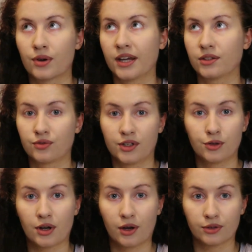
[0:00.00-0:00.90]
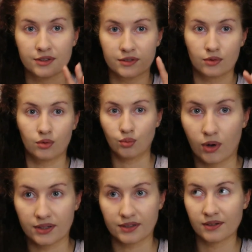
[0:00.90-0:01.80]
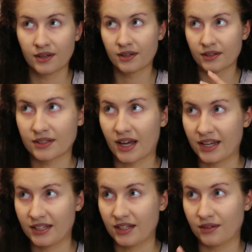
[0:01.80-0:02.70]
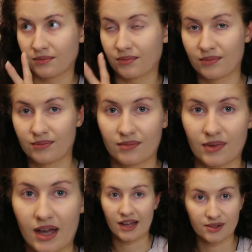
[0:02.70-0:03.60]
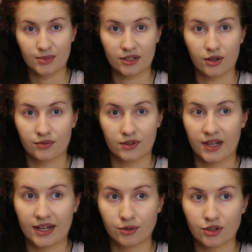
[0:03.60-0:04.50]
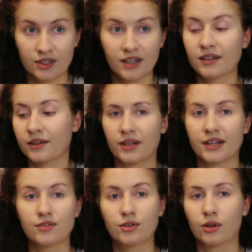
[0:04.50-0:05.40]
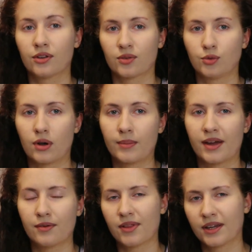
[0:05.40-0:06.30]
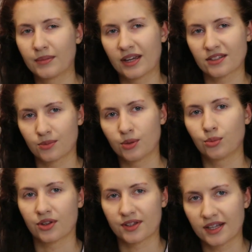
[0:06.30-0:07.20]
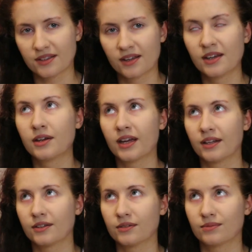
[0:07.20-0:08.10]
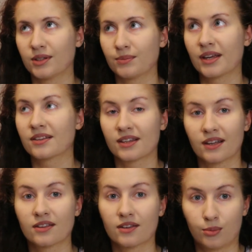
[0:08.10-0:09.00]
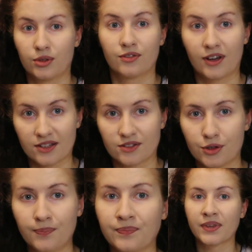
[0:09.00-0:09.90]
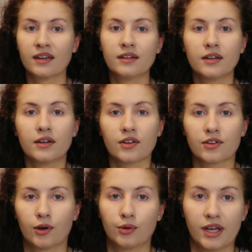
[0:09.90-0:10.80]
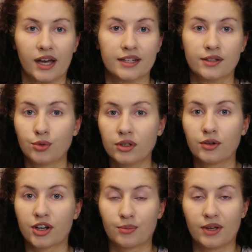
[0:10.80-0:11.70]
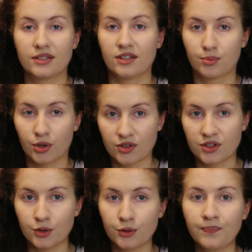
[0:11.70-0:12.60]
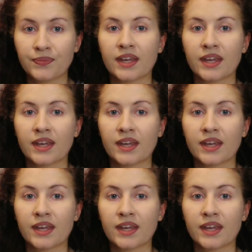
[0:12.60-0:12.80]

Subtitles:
trying to figure out one tiny aspect of the language. Like if you learn some grammar, everything makes a bit more sense and it makes sense a bit faster. So yeah, I can really recommend these books to you.